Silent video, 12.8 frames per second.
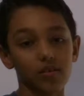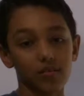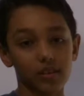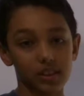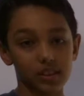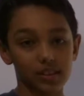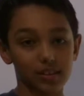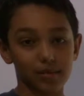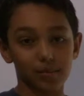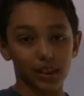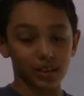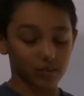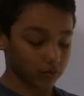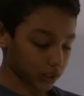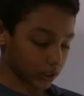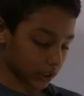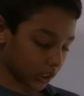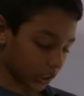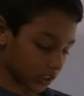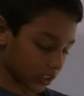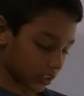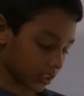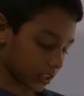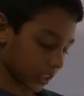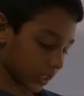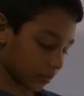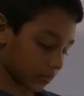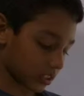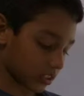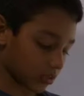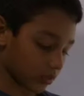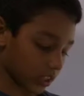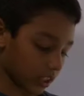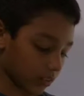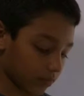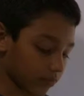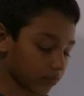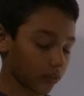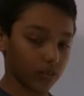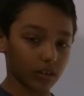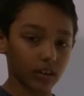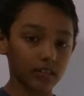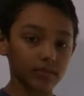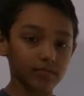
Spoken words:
which is the amount of woodchucks, times 24,